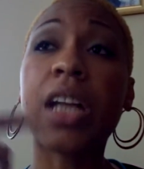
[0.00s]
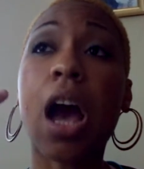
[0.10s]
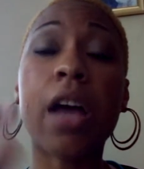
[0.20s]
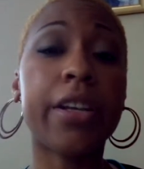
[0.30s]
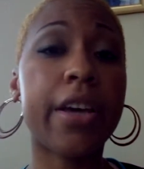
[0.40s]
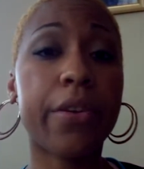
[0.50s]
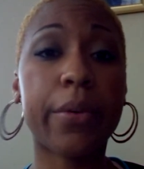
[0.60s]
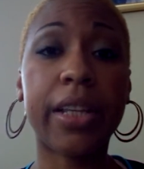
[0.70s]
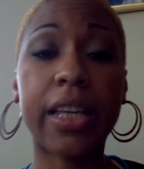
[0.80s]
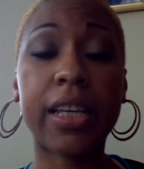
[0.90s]
Another
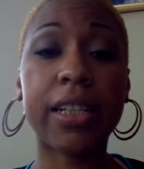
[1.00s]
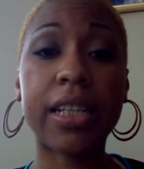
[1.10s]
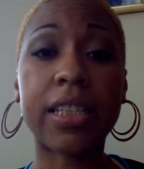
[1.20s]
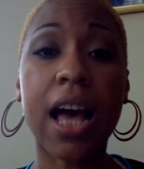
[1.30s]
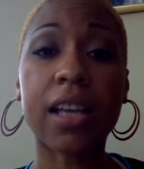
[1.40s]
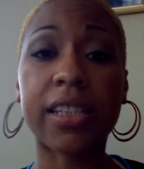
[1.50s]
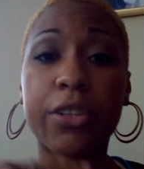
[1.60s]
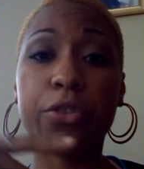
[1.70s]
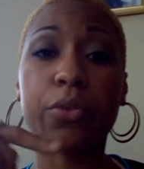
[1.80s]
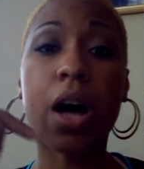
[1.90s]
really good detox
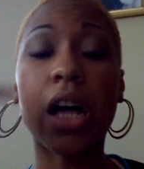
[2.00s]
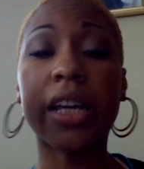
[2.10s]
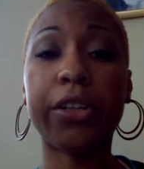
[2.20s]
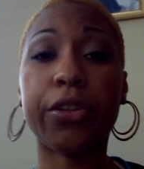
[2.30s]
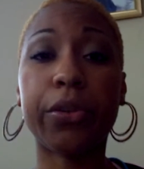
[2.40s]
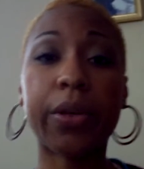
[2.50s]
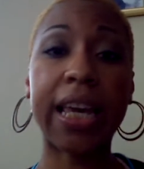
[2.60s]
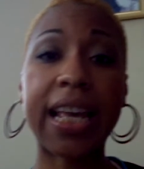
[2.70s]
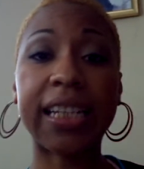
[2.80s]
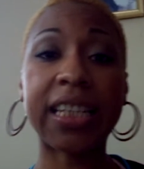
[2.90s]
that you all can do
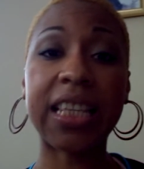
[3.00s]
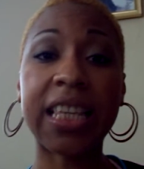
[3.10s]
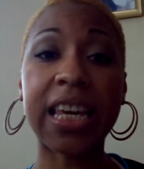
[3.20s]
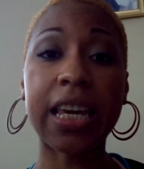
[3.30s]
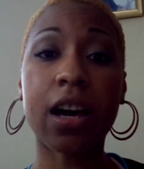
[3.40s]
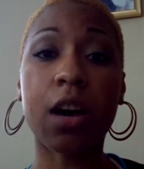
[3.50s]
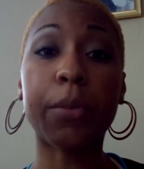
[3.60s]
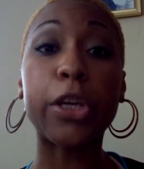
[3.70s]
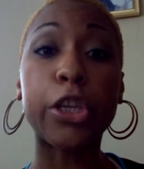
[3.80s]
is the um,